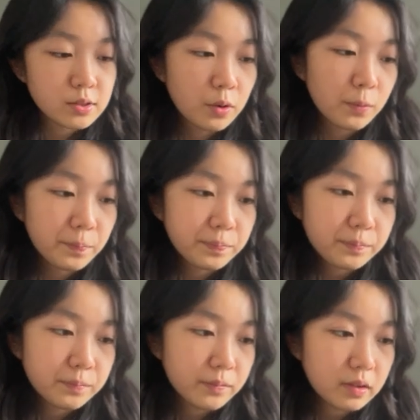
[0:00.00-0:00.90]
So
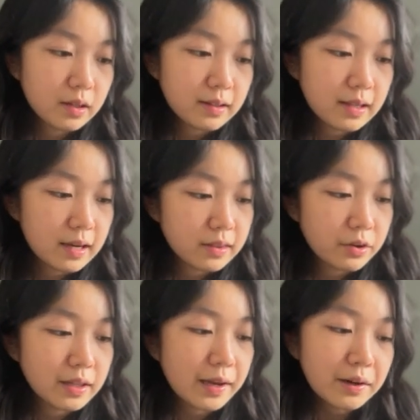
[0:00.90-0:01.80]
yeah,
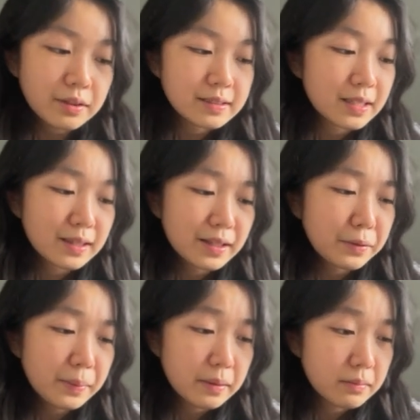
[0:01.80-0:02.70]
their layout is a
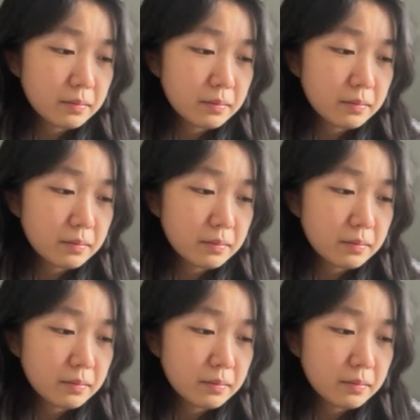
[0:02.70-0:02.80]
little bit